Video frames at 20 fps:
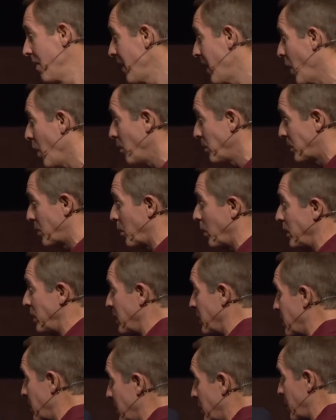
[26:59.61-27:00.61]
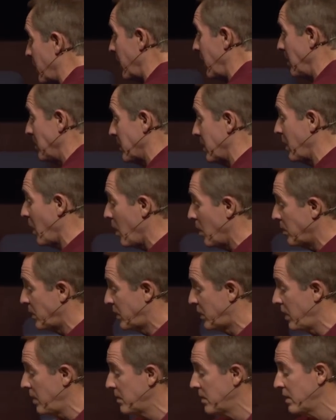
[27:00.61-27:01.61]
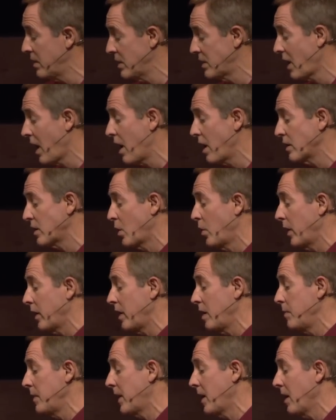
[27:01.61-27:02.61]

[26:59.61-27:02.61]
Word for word: that hopes, wishes, and hopes, dreams, and desires quickly